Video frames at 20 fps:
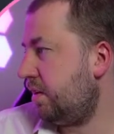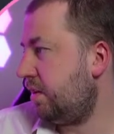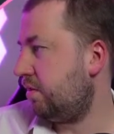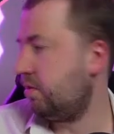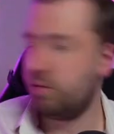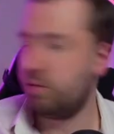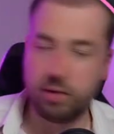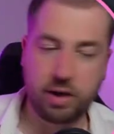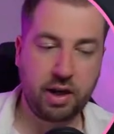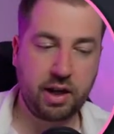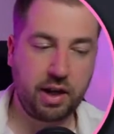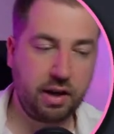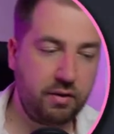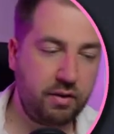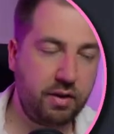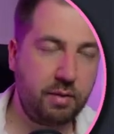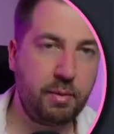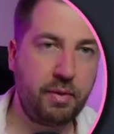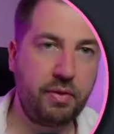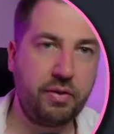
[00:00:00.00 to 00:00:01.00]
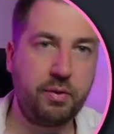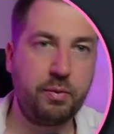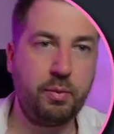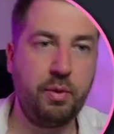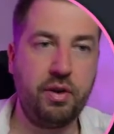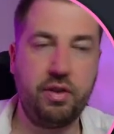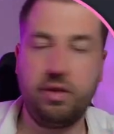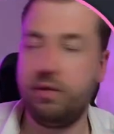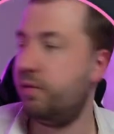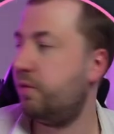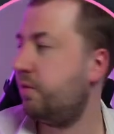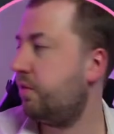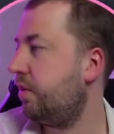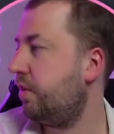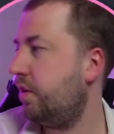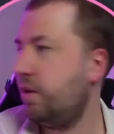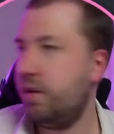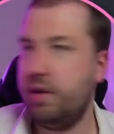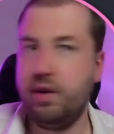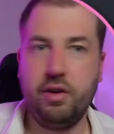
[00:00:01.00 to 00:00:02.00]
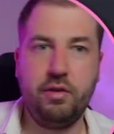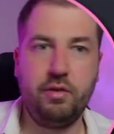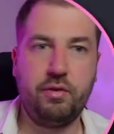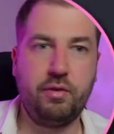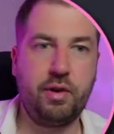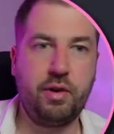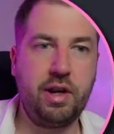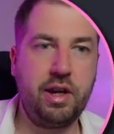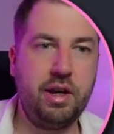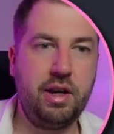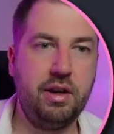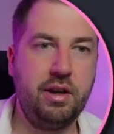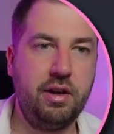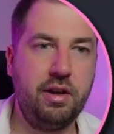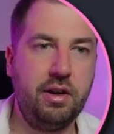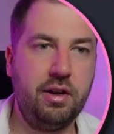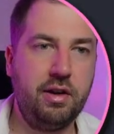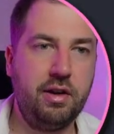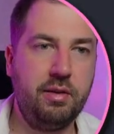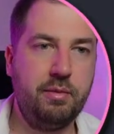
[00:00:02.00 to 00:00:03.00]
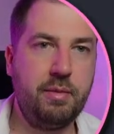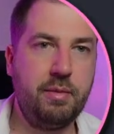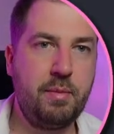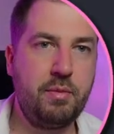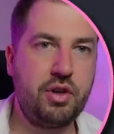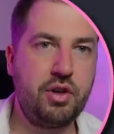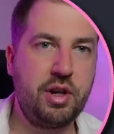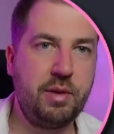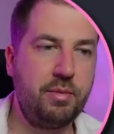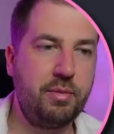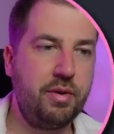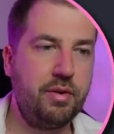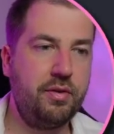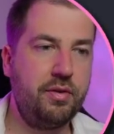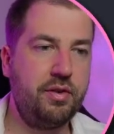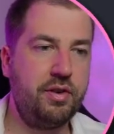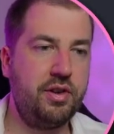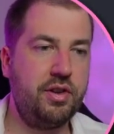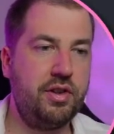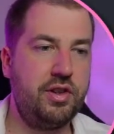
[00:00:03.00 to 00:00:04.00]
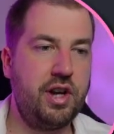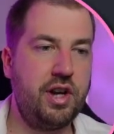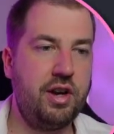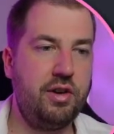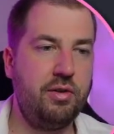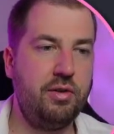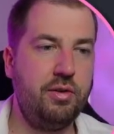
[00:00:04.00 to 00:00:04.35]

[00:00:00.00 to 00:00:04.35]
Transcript: You get given a month's worth of free membership for the channel.